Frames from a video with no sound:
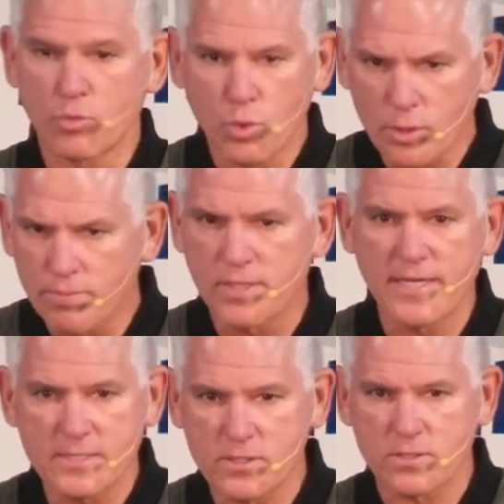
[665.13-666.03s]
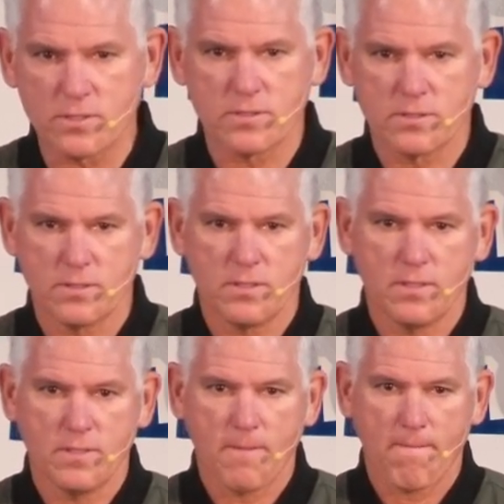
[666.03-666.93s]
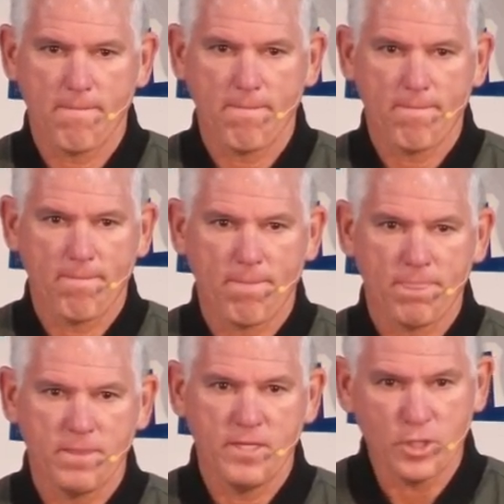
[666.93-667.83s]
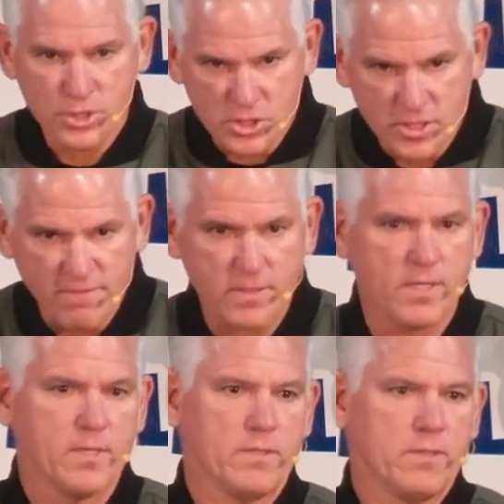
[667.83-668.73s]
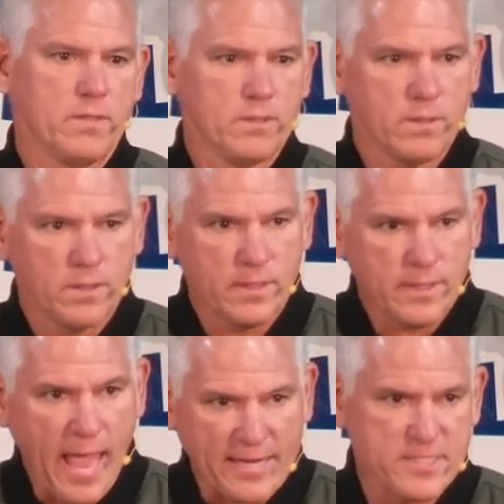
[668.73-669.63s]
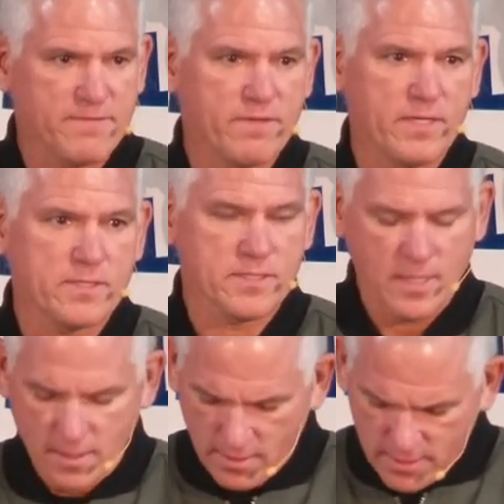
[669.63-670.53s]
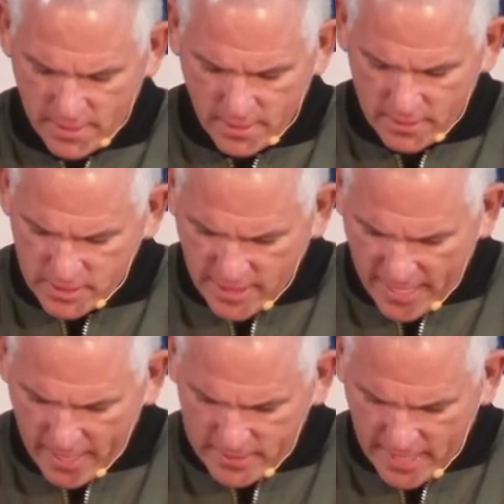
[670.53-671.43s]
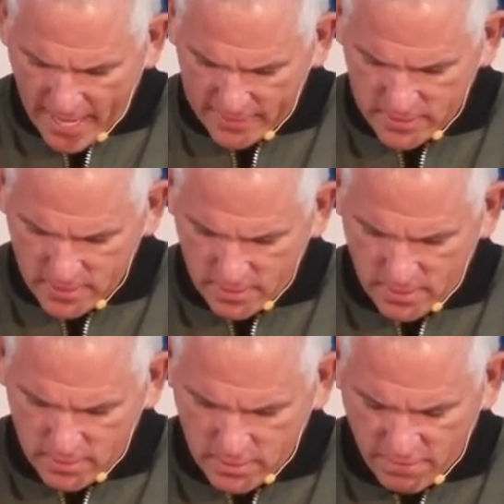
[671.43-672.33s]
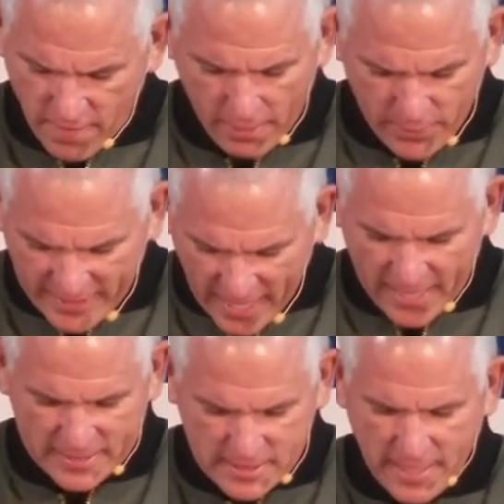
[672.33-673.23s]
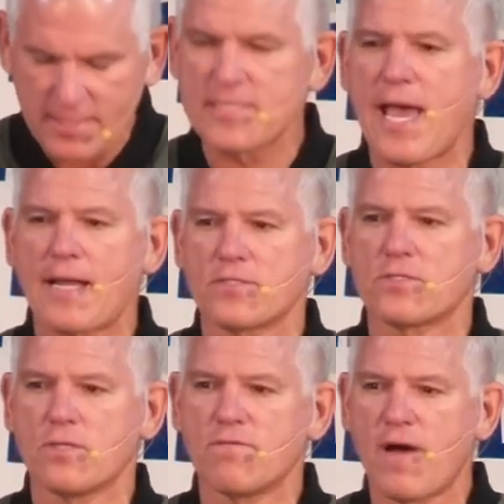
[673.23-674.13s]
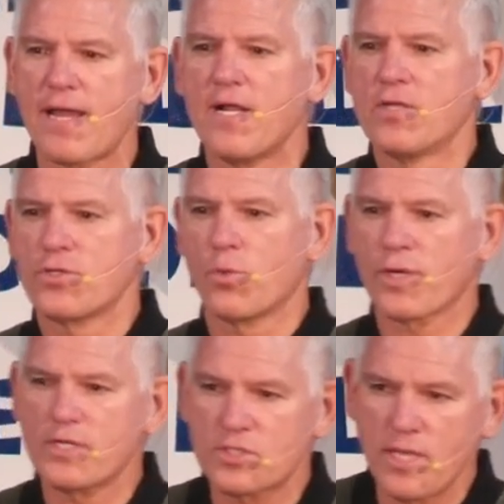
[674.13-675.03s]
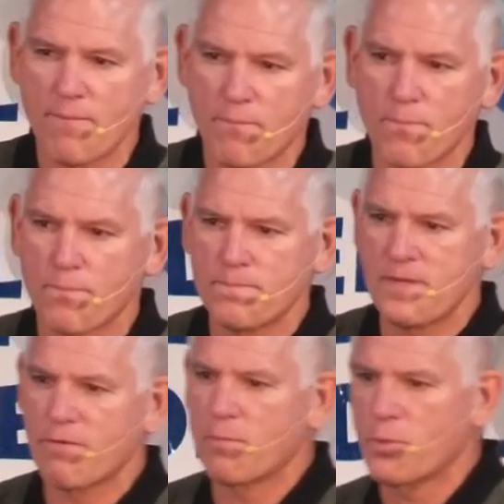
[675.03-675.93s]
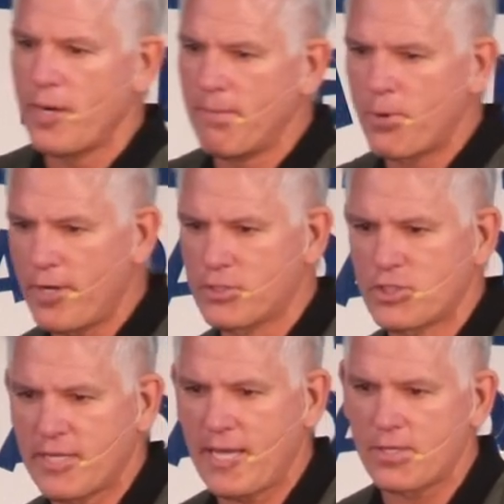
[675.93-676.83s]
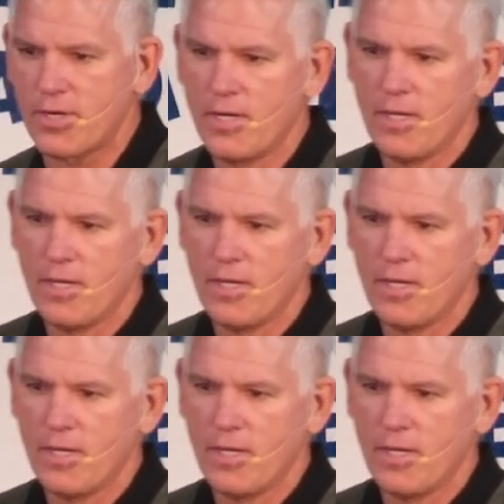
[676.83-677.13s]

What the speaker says: workplace, in your civic activities, then stay attached to the vine. We got to stay attached to the vine. So we're going to say several prayers together